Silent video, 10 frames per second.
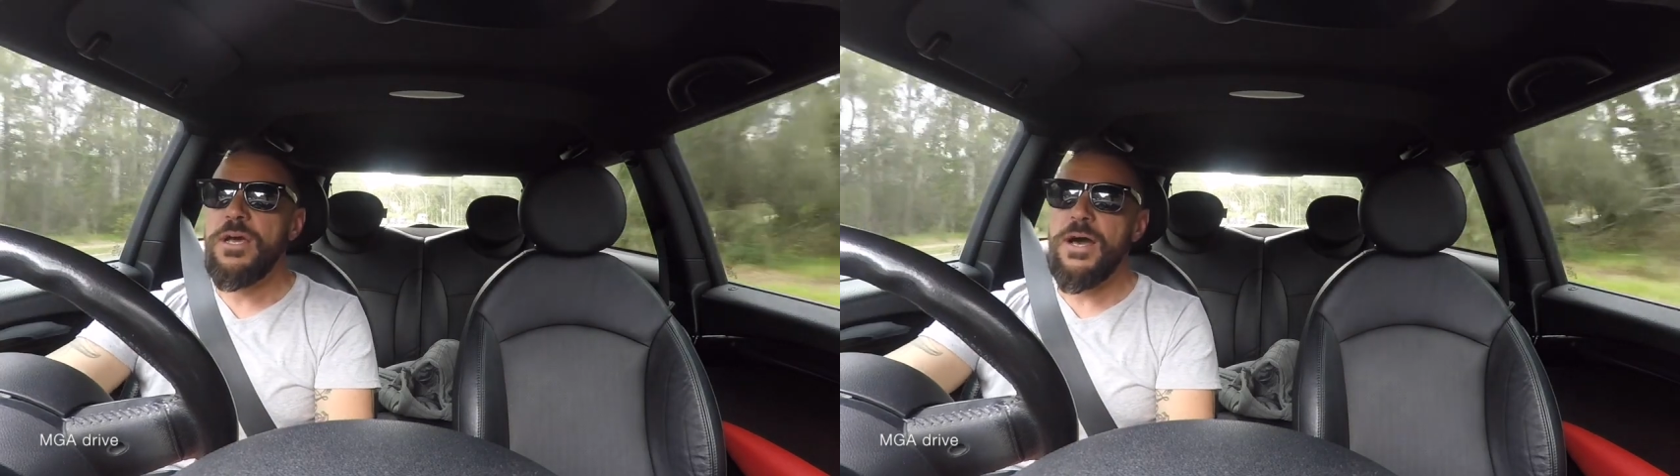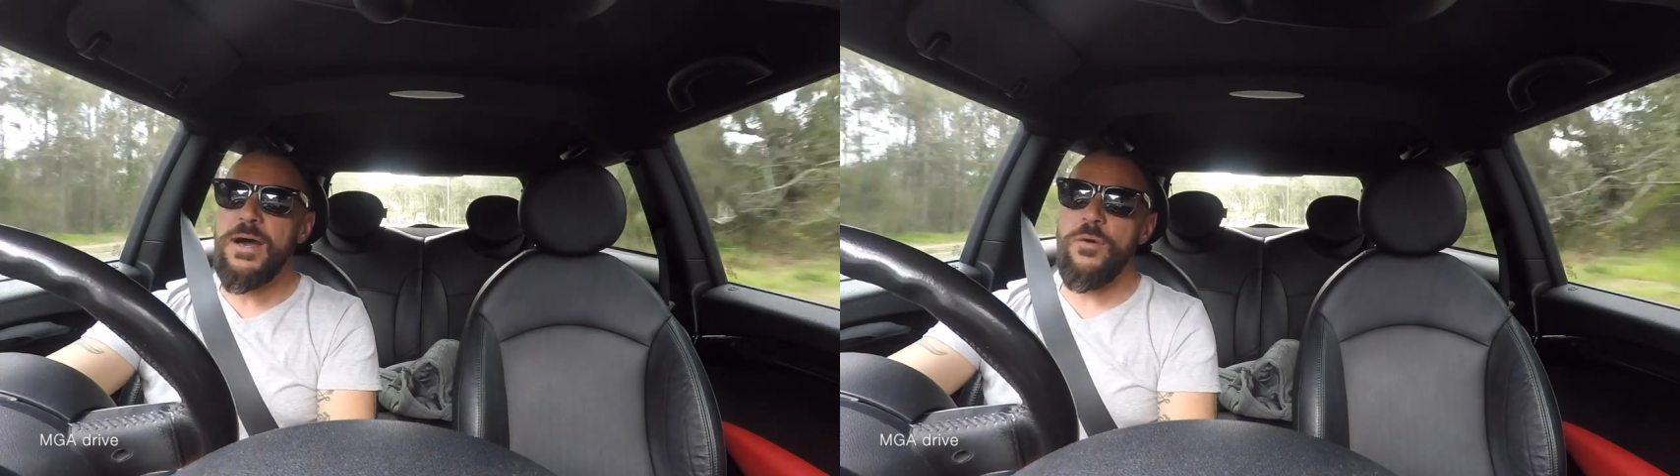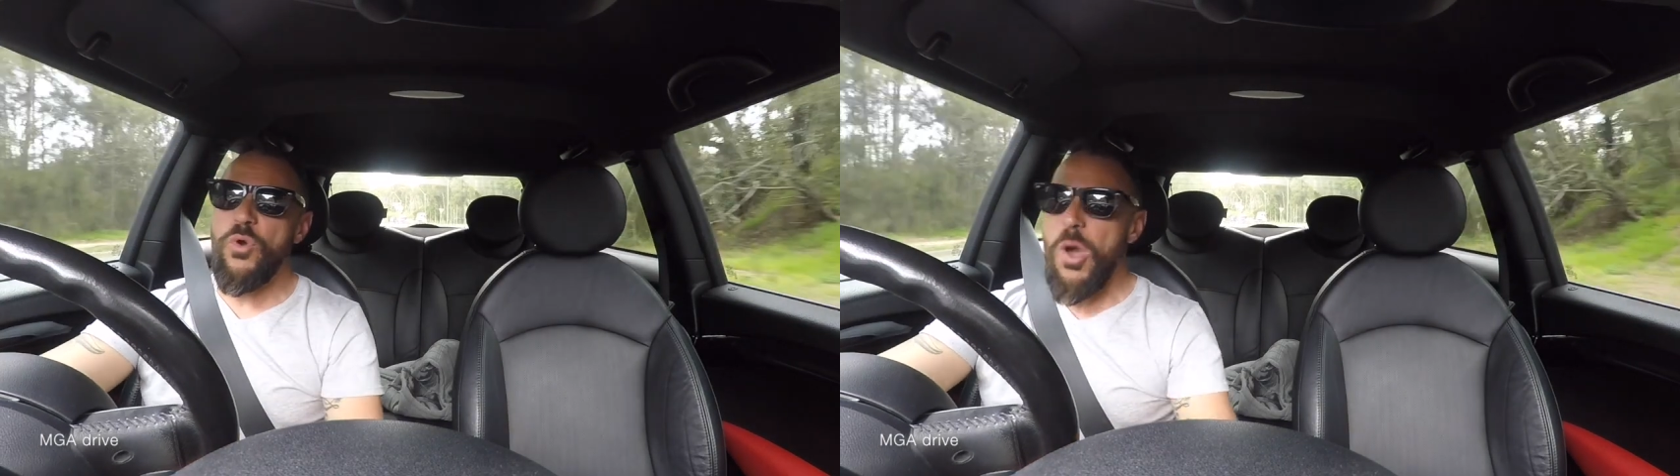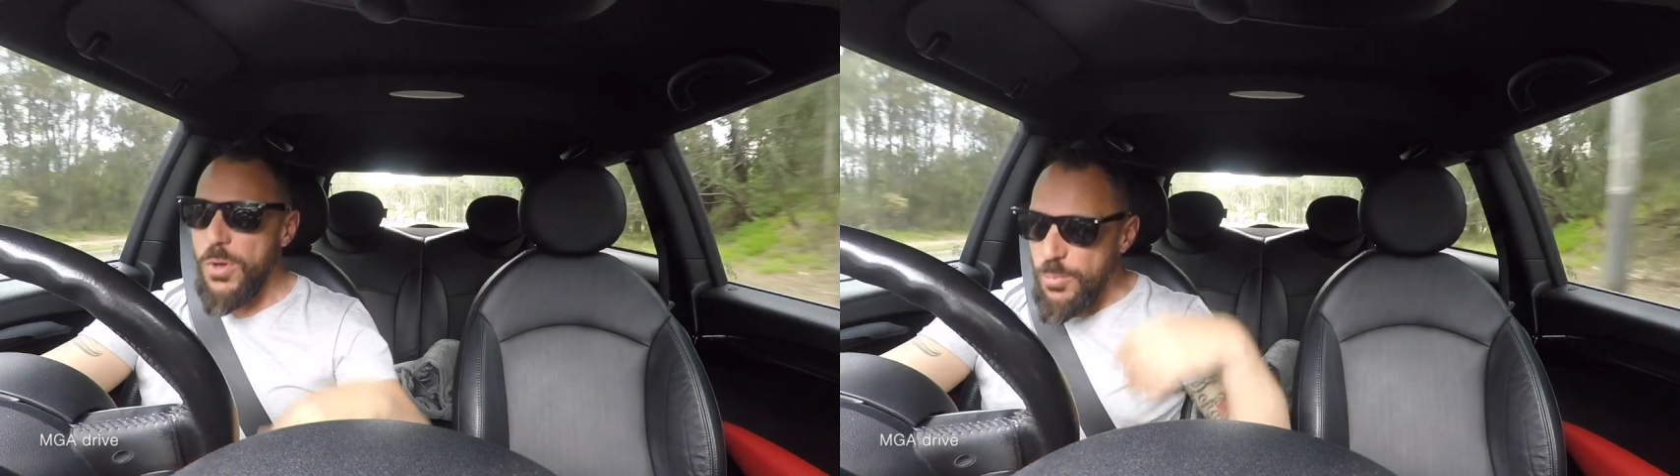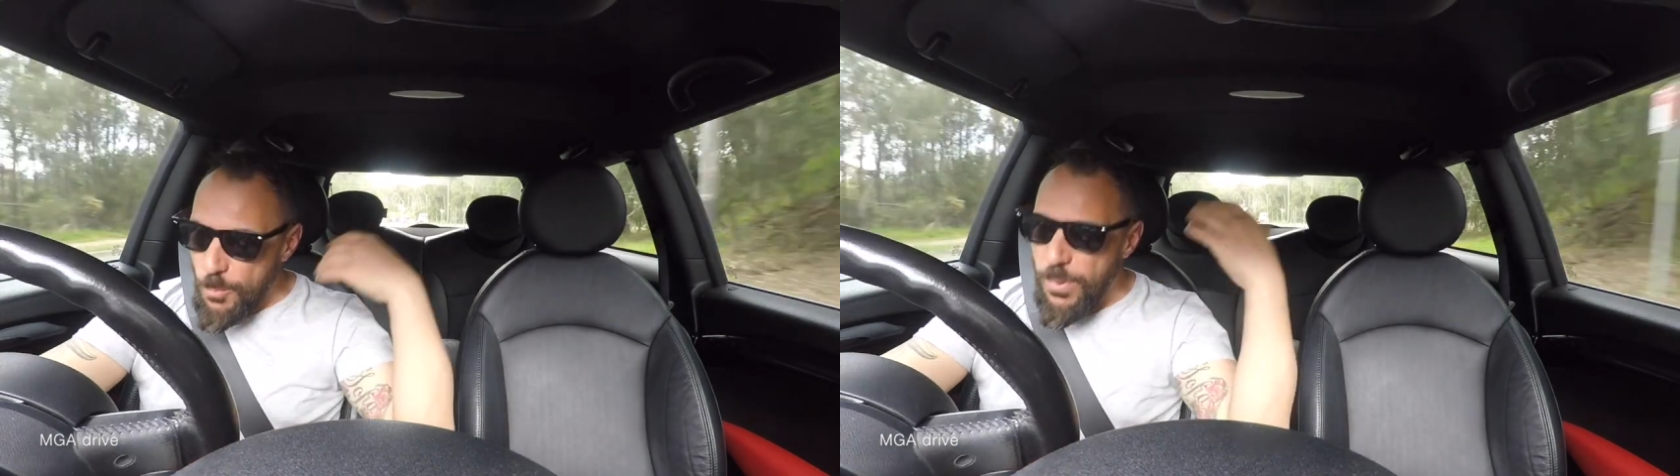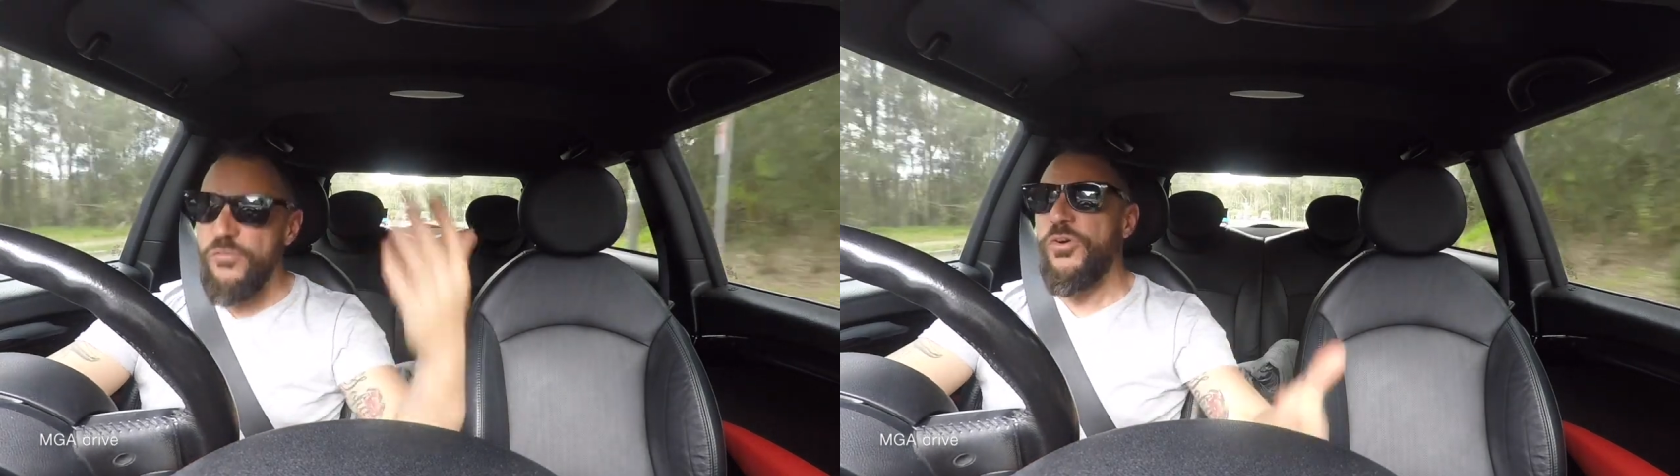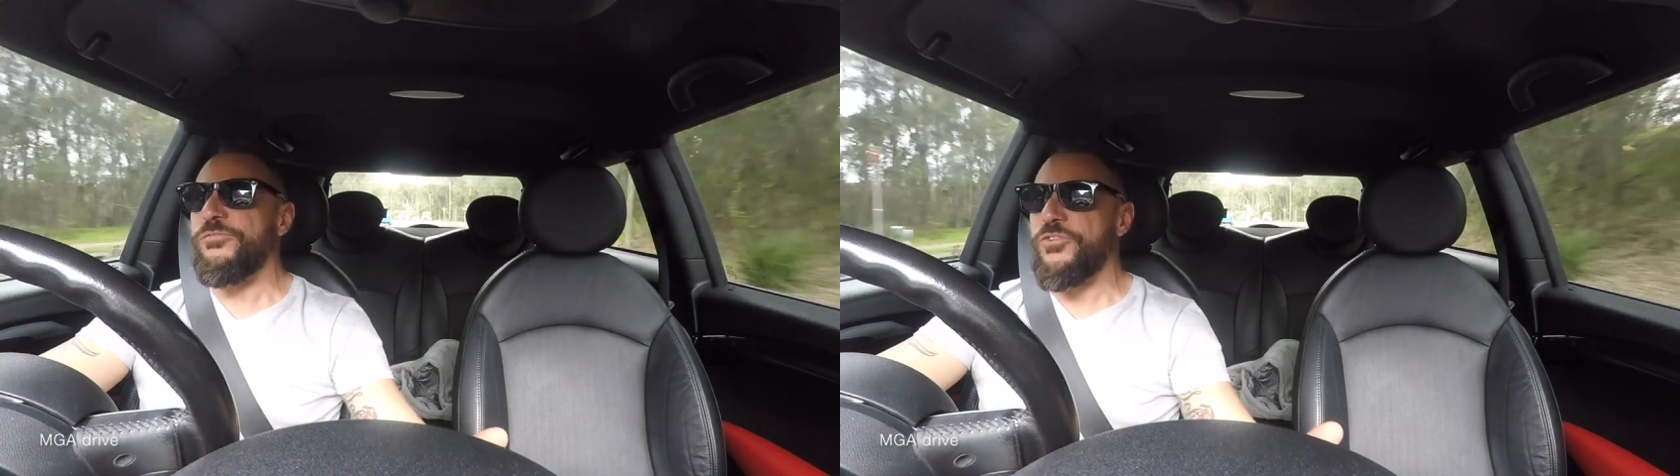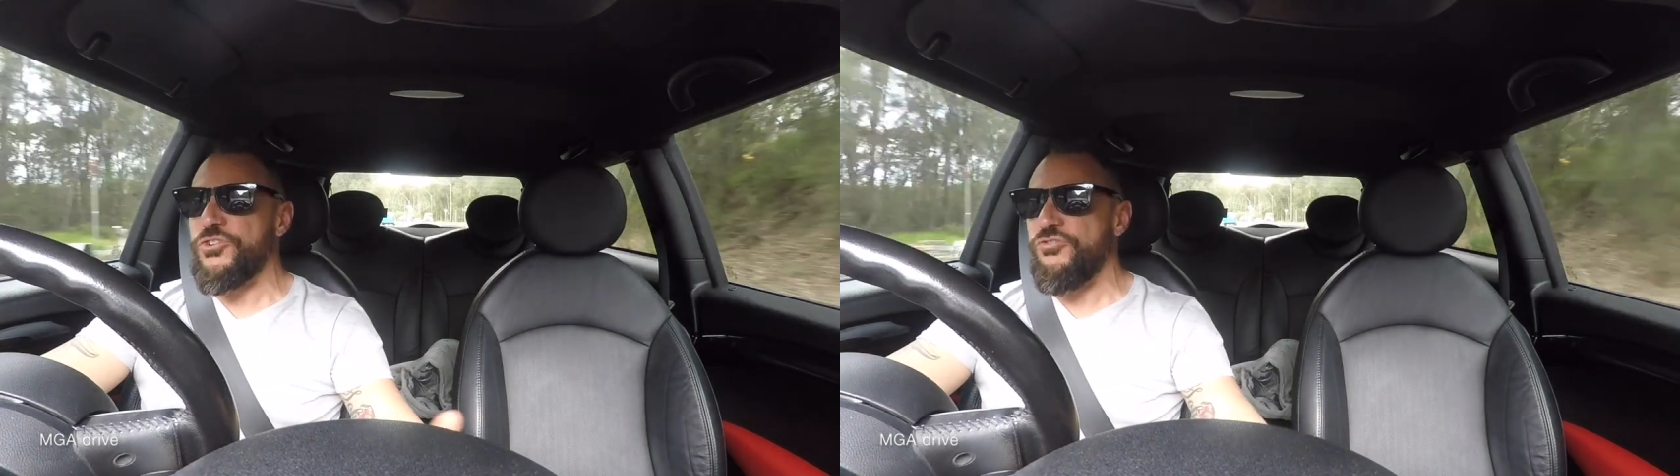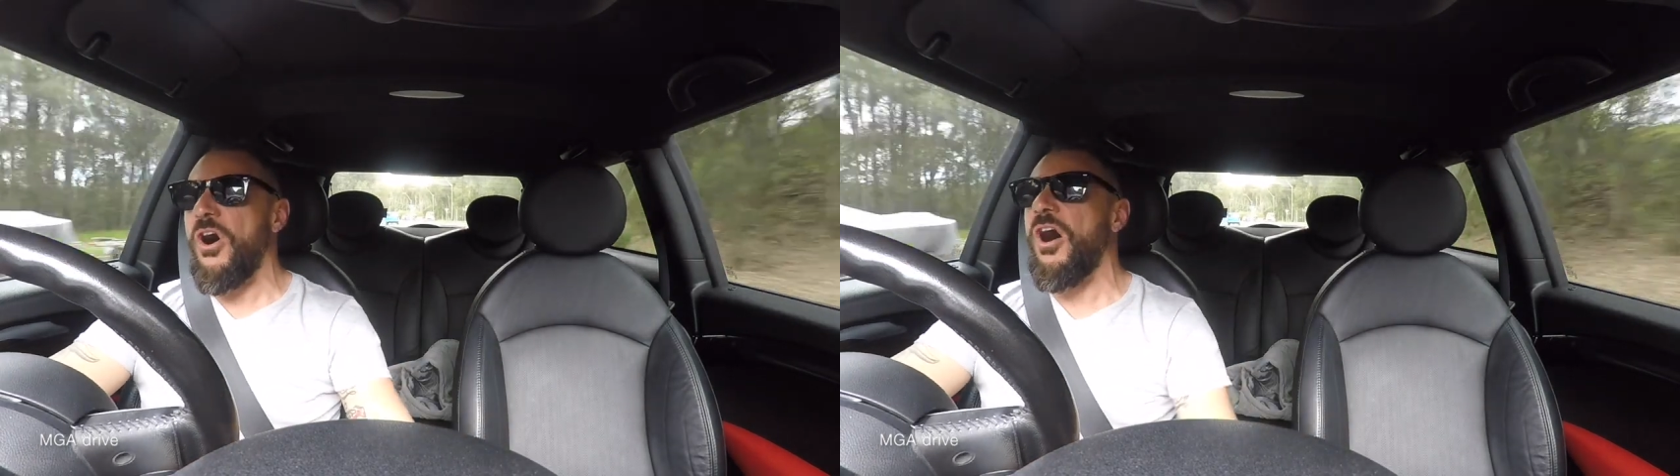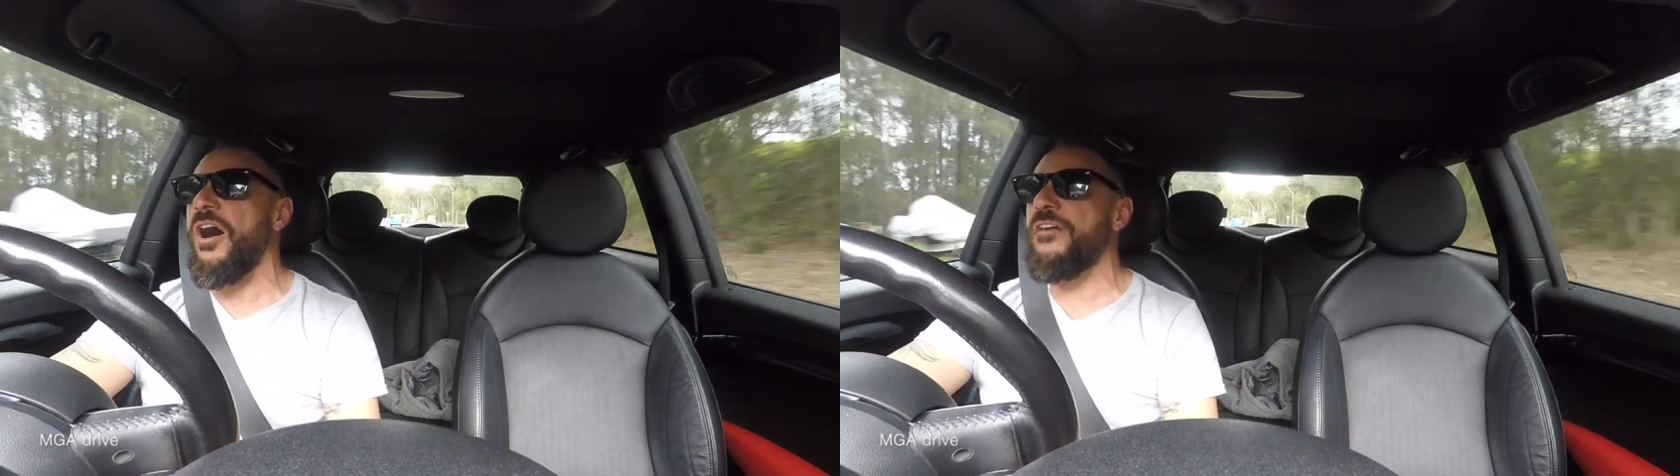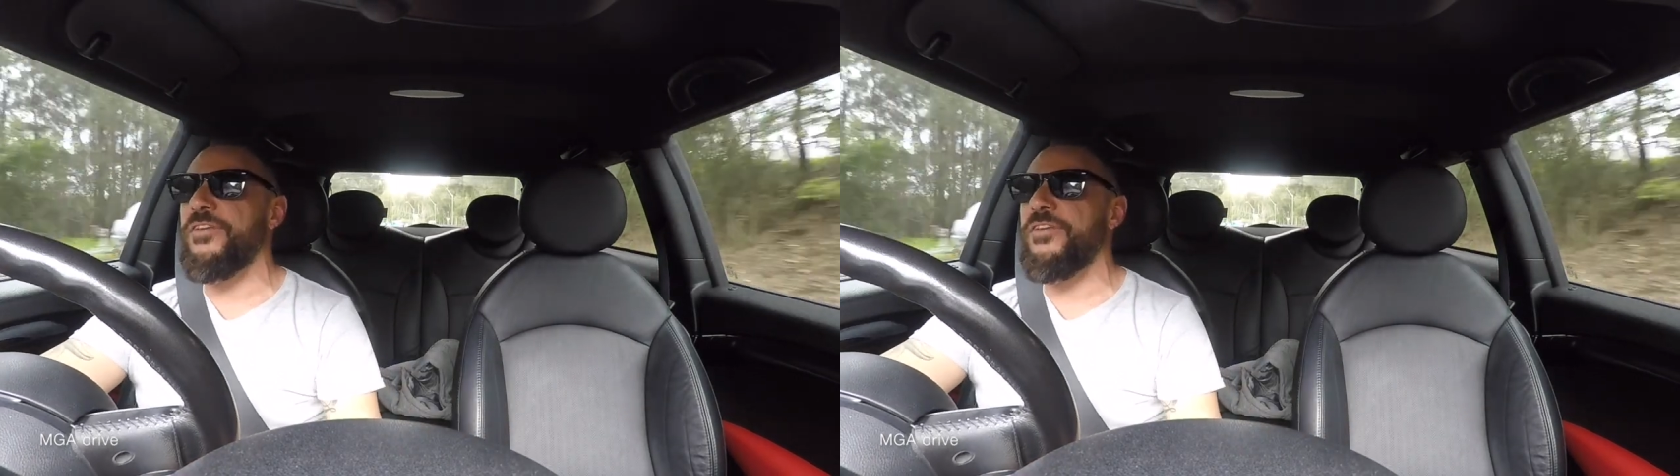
Uh, we, went, we both went for a drive,